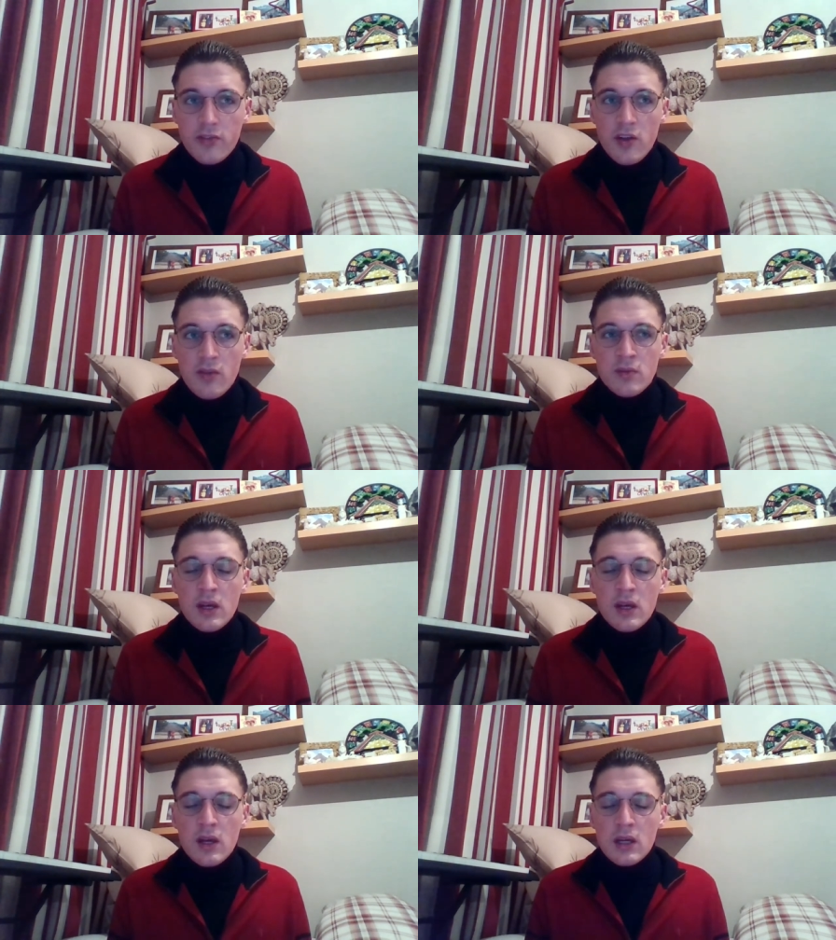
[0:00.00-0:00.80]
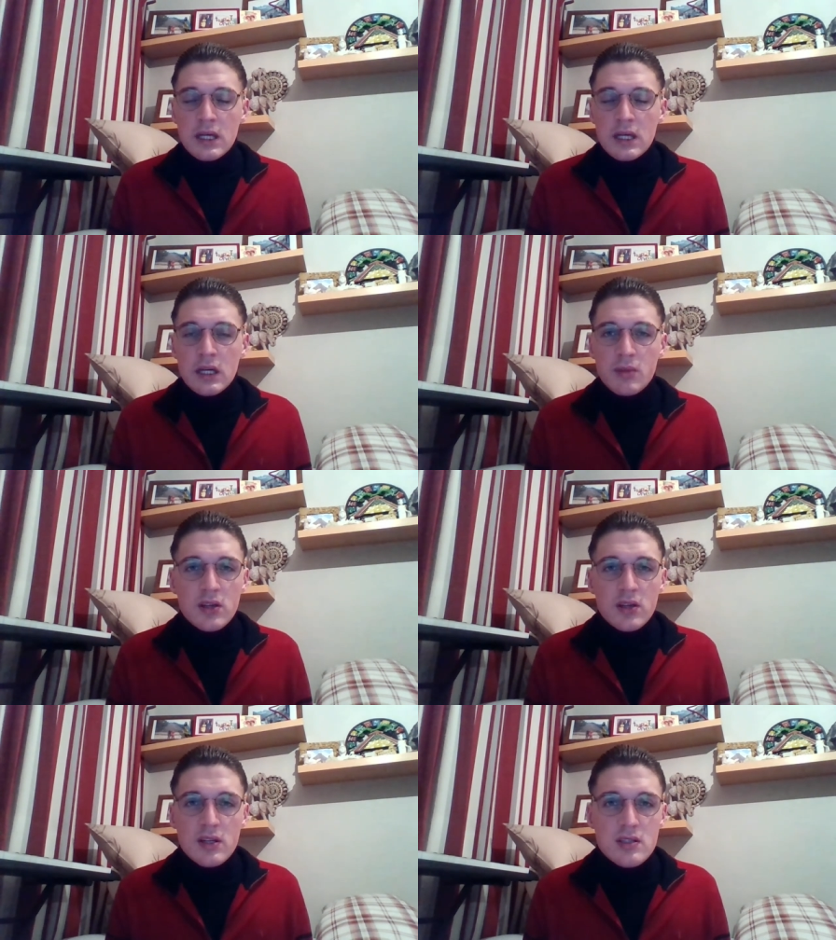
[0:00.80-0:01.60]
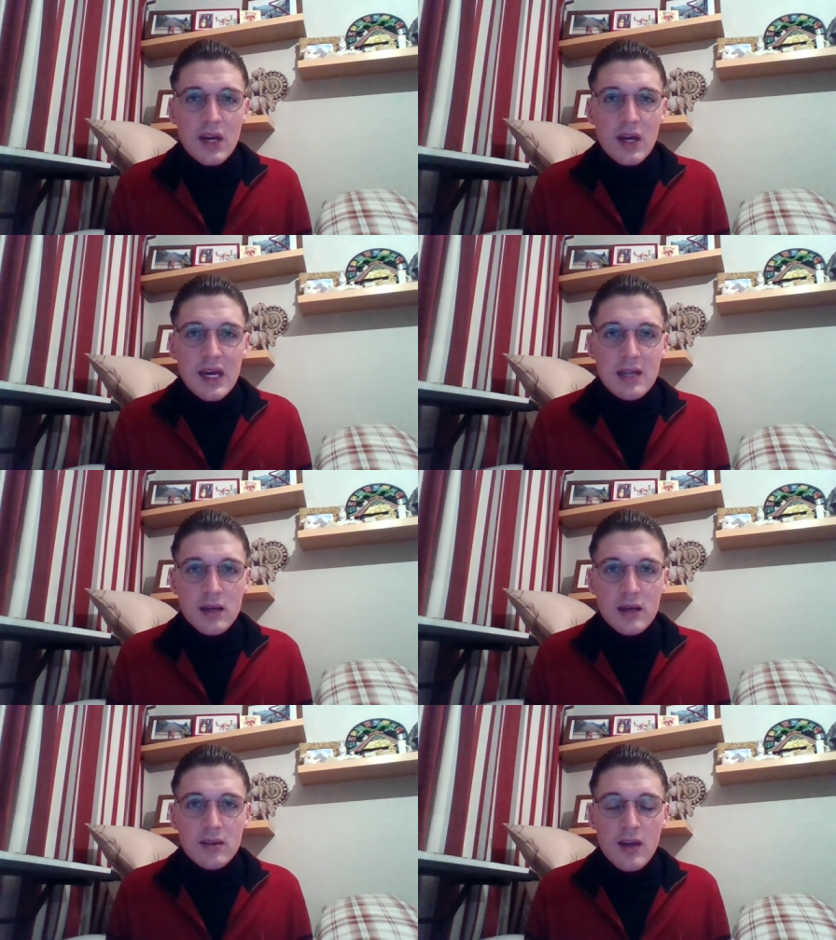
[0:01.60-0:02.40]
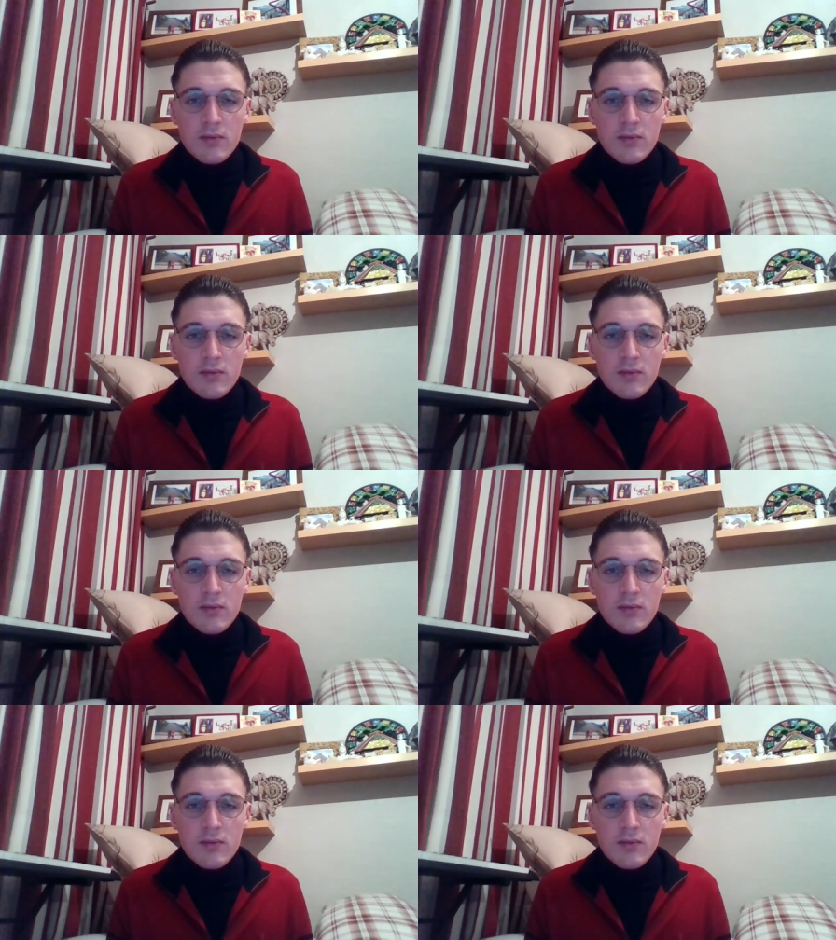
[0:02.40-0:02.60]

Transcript: than, oh my god, he's not here type thing.